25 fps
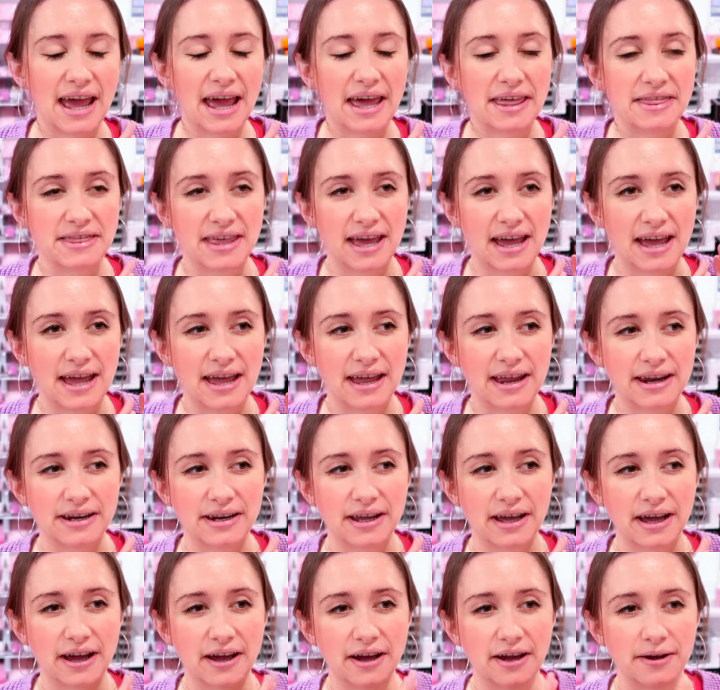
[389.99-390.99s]
And
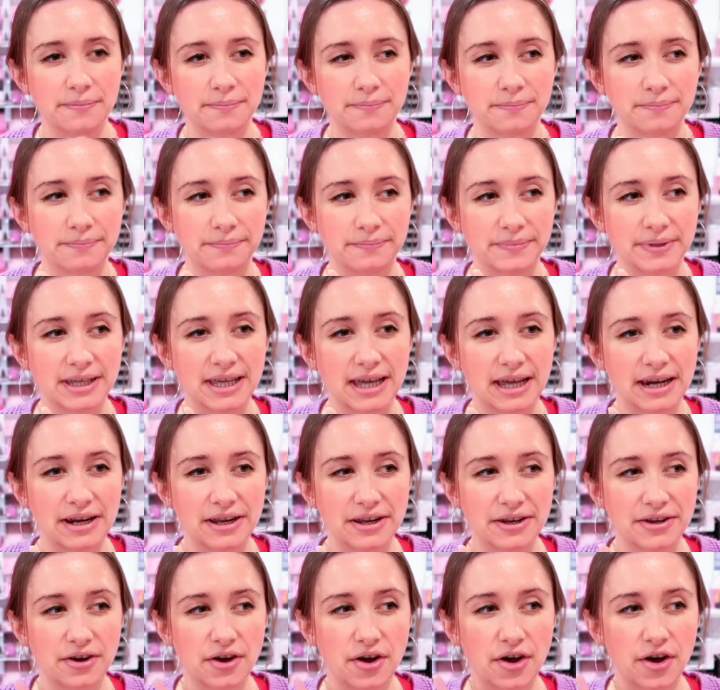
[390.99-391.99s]
then um,
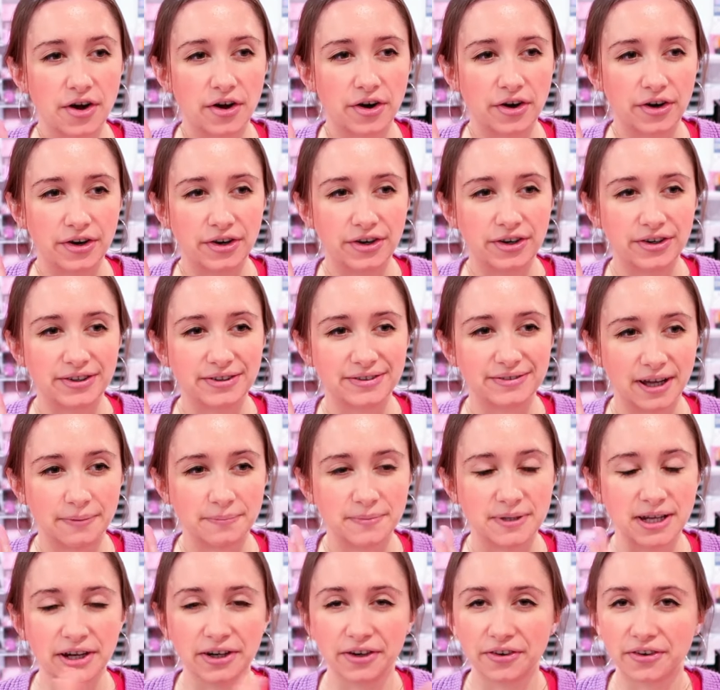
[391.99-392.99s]
getting our
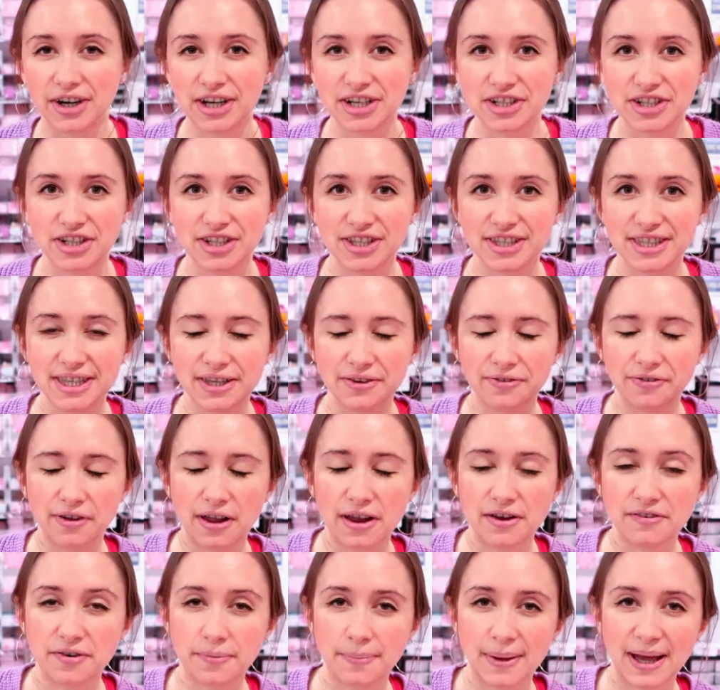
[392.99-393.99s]
um, decorations and
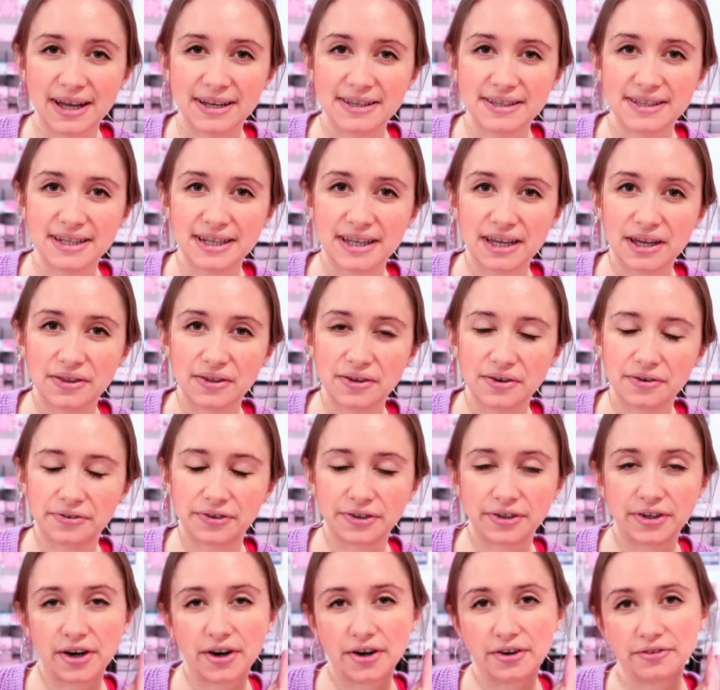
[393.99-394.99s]
favor bags together
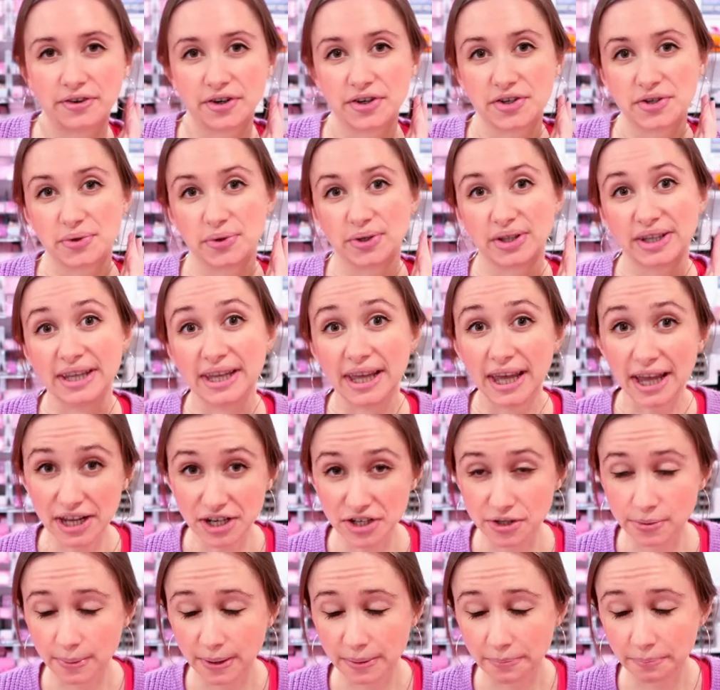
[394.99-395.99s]
for our virtual
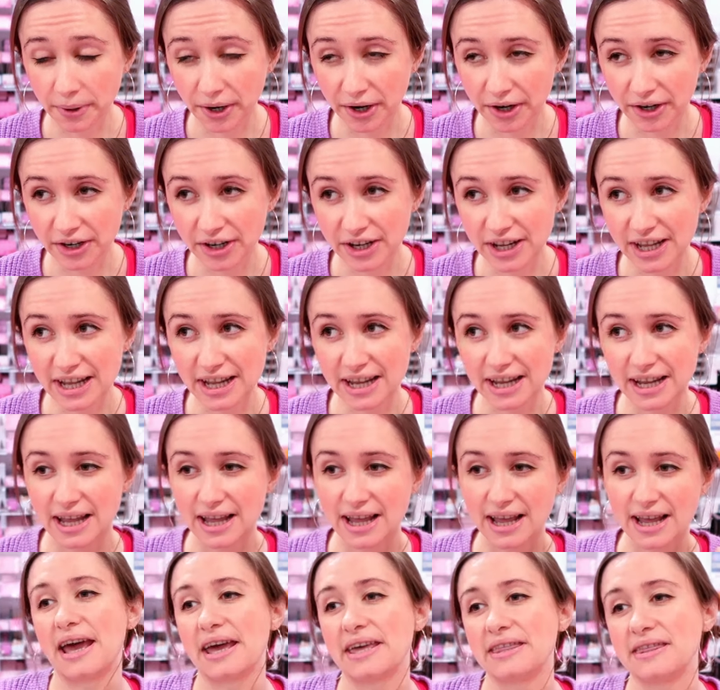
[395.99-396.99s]
engagement party.
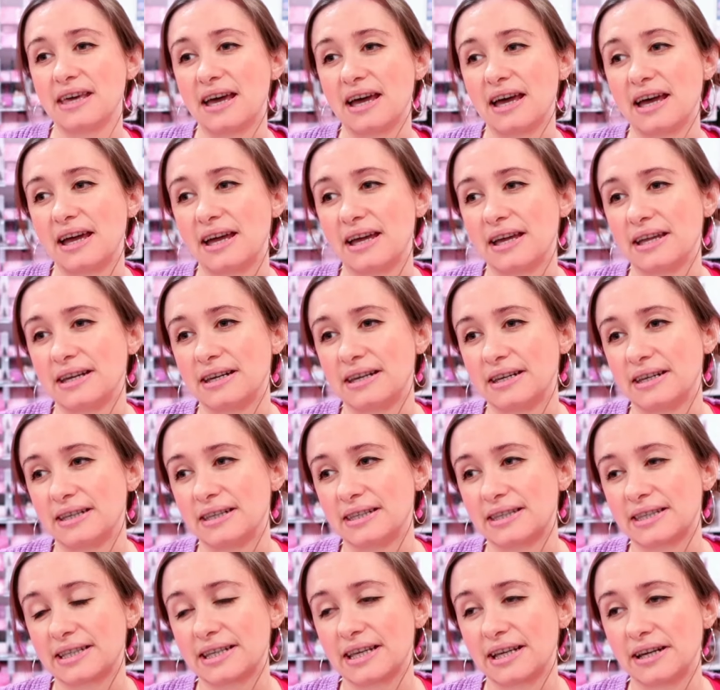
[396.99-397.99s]
And then
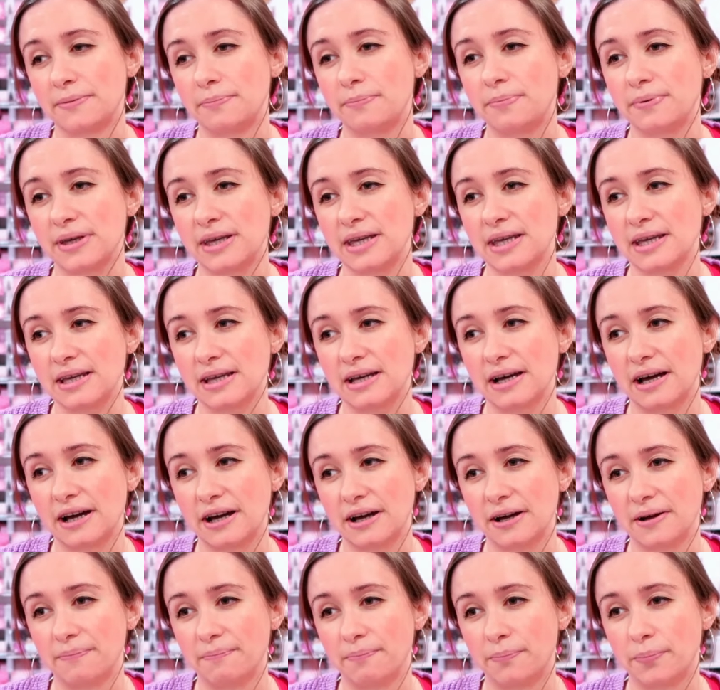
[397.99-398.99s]
it's gonna be
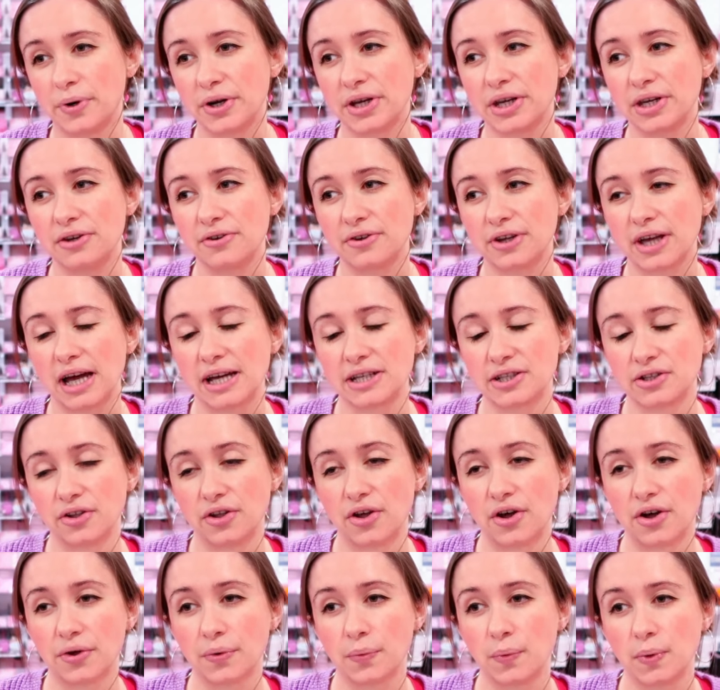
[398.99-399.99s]
um, bringing you guys
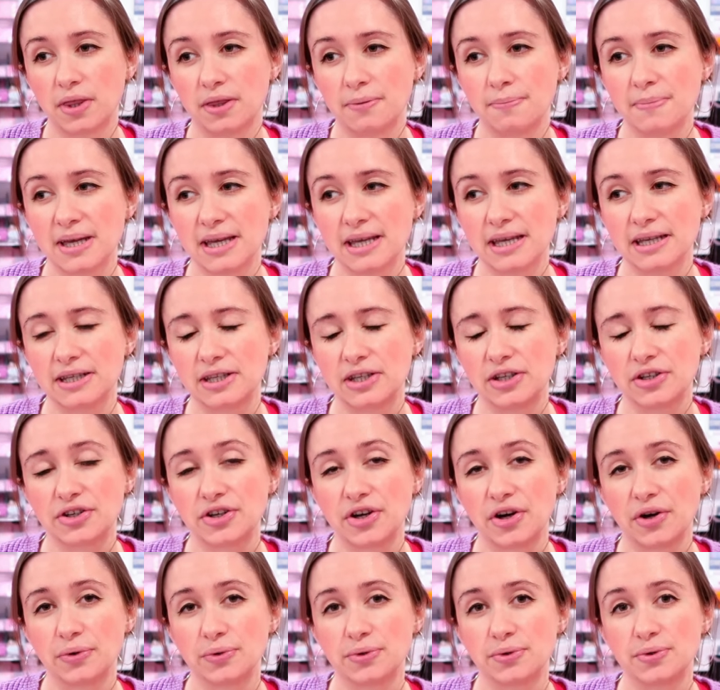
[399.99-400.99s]
along with me to
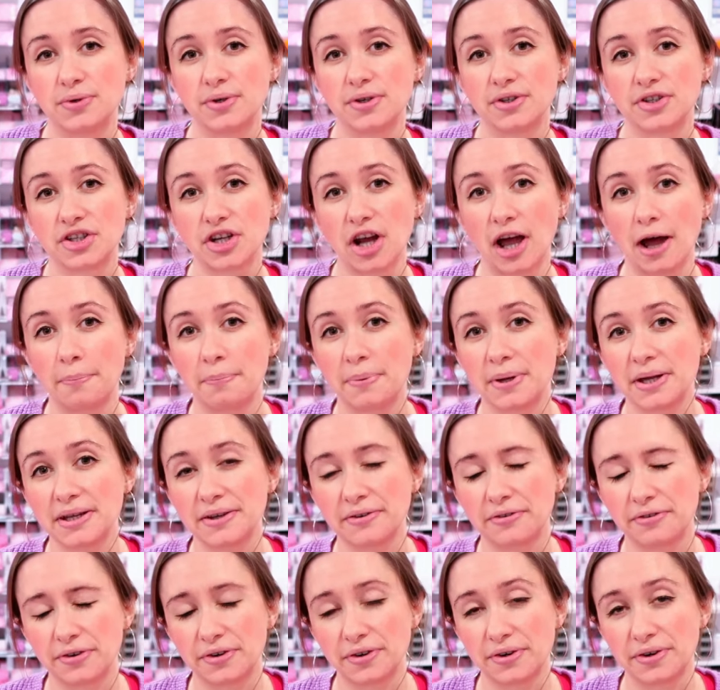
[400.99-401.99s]
go
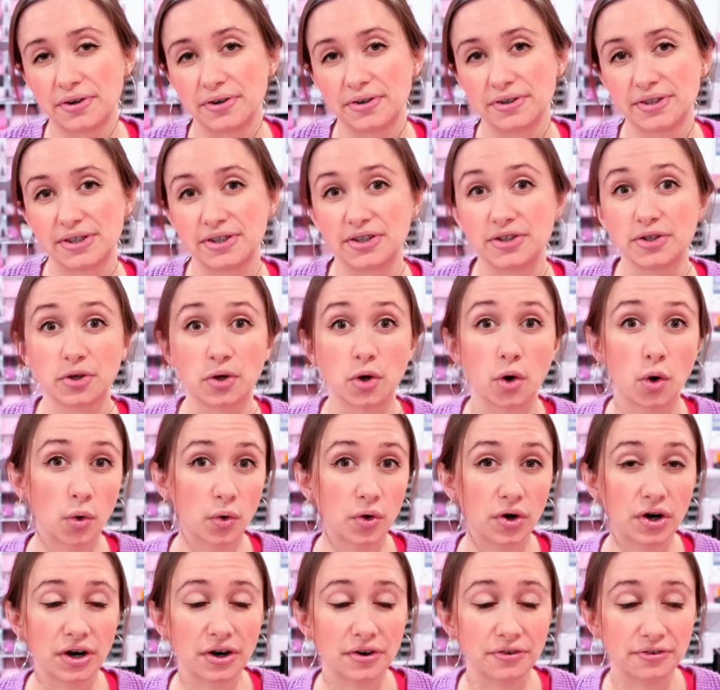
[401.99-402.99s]
shopping for
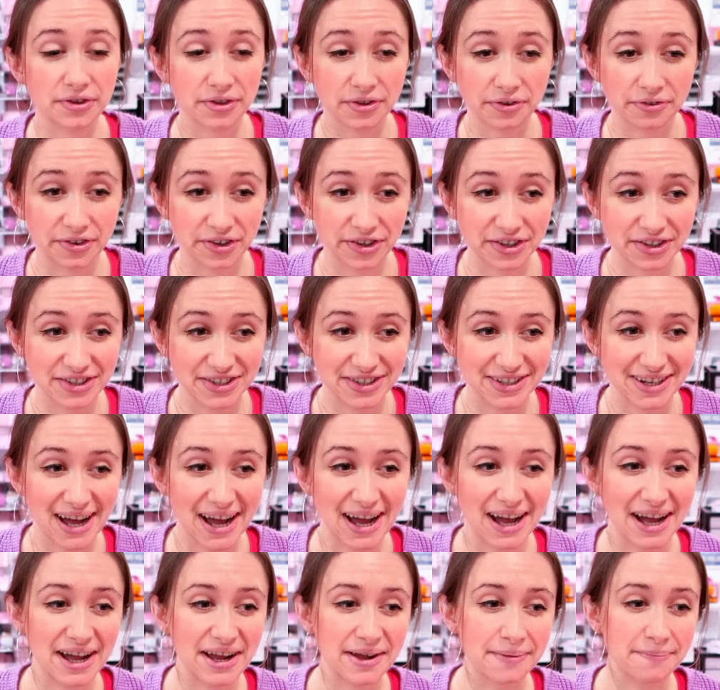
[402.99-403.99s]
decor for the first
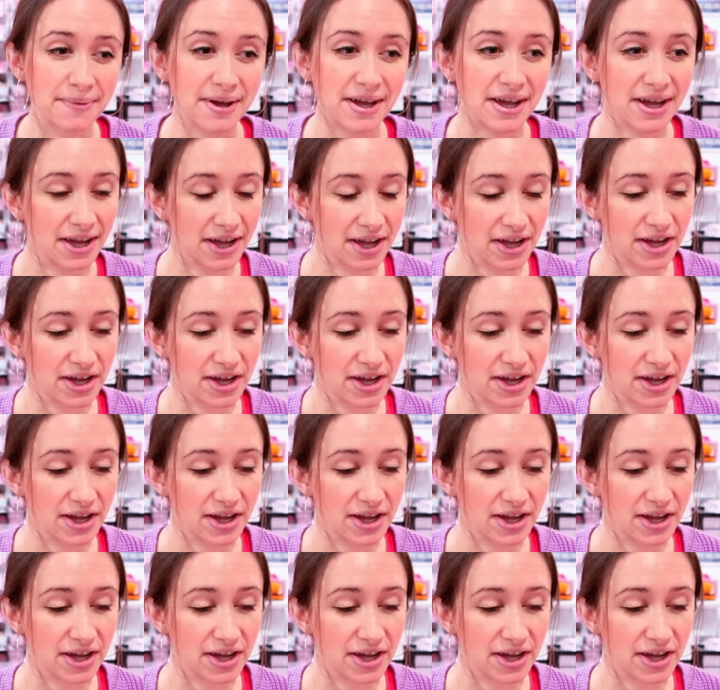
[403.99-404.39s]
time.